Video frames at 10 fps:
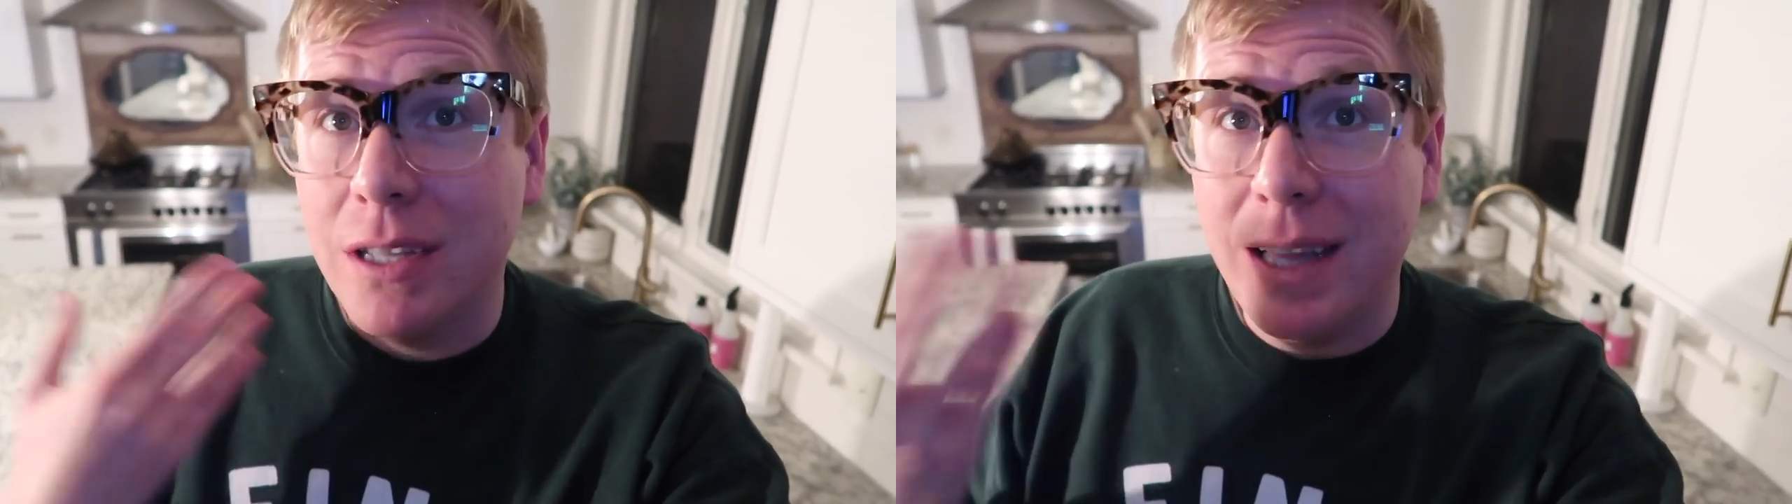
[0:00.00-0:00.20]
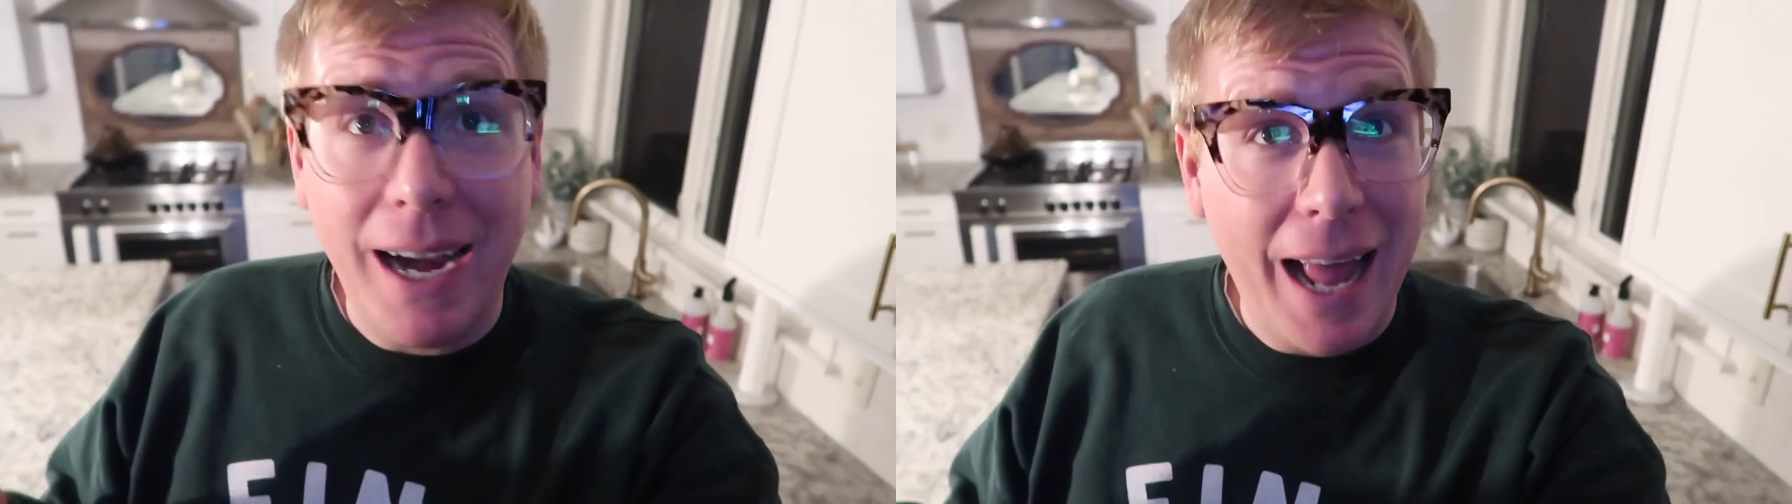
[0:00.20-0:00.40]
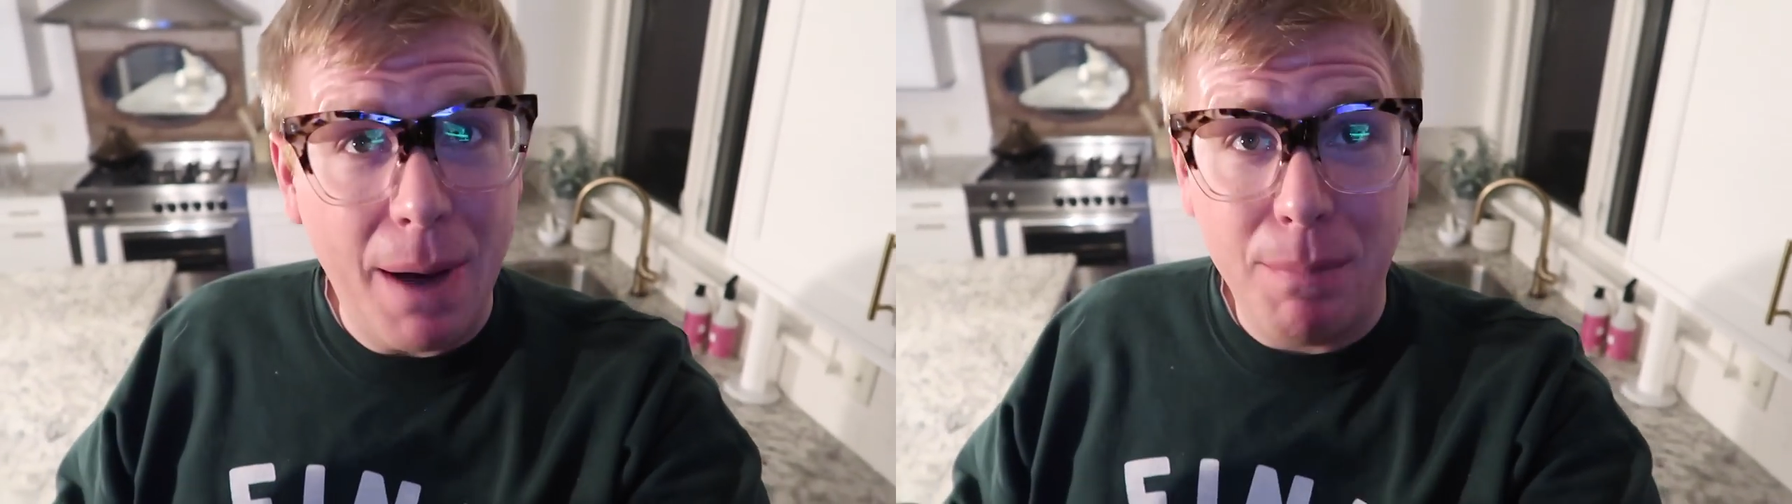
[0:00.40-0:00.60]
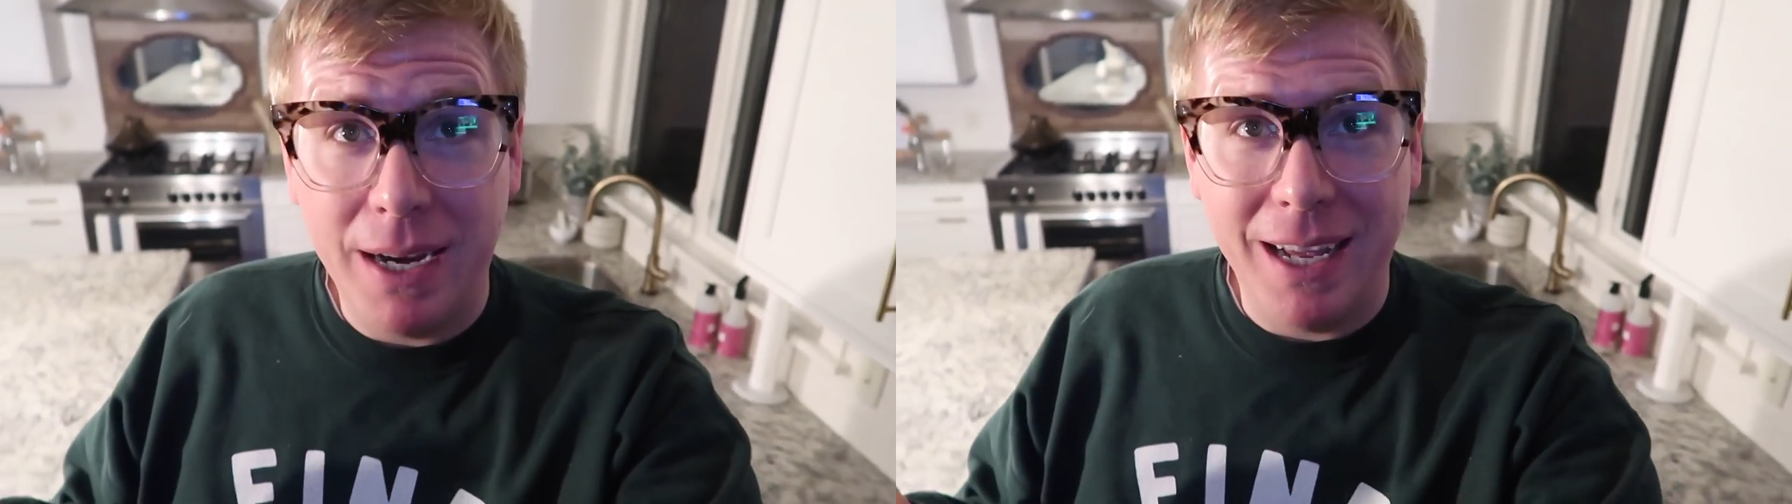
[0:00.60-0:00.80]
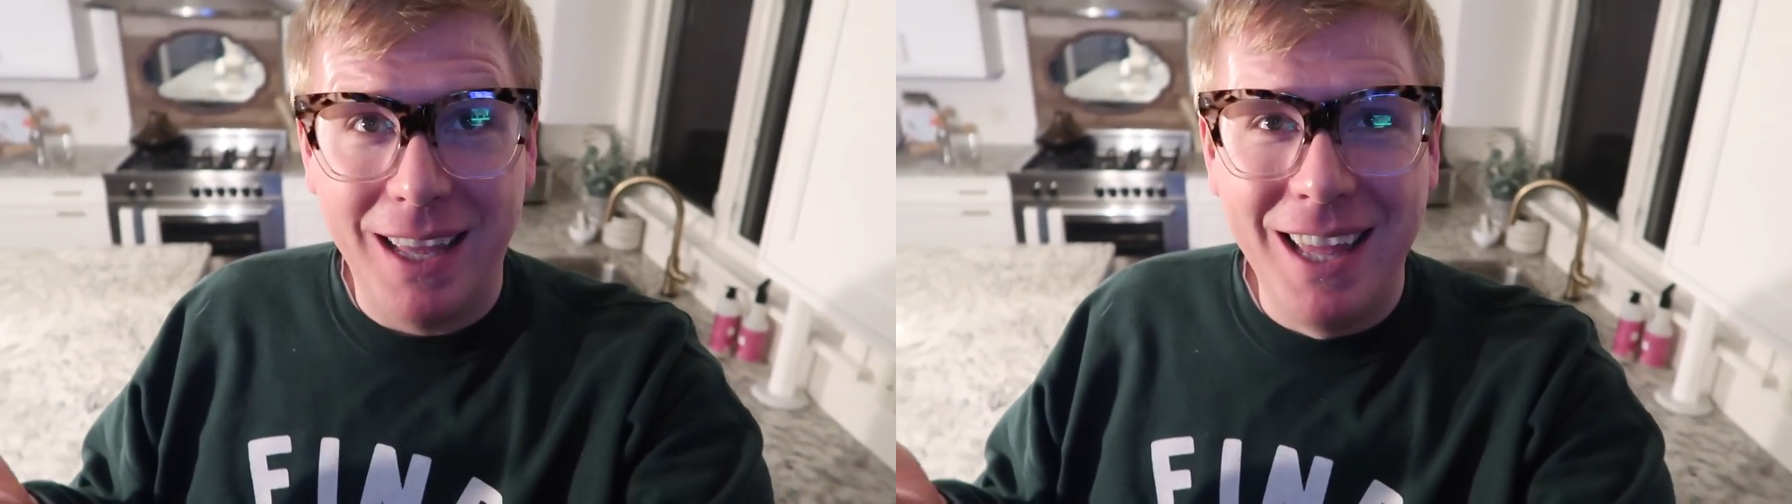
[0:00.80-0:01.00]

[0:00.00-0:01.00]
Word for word: a lot happening,